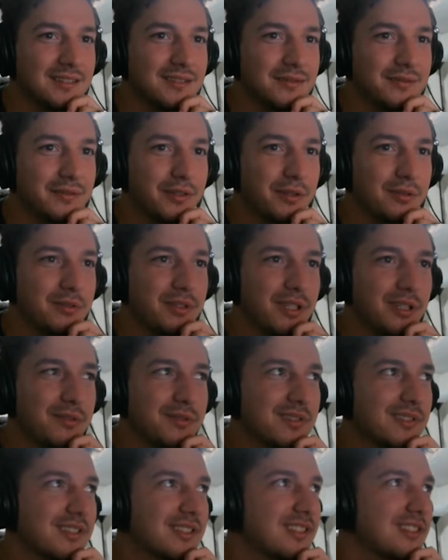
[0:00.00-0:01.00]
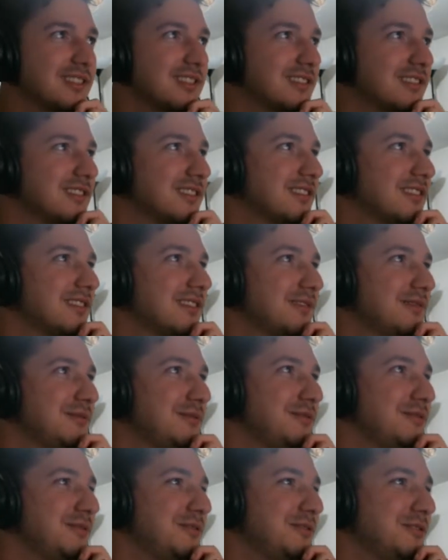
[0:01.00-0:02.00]
photos.
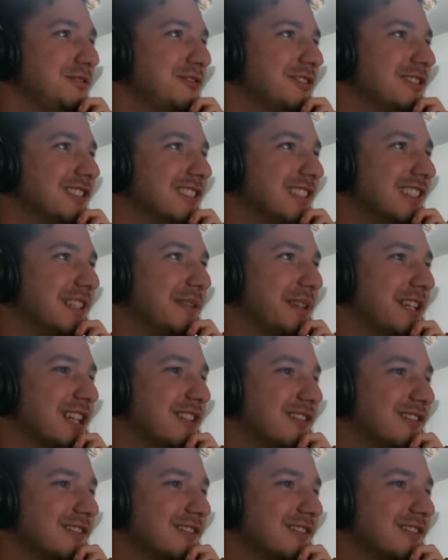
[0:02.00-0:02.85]
Ooh, here we go.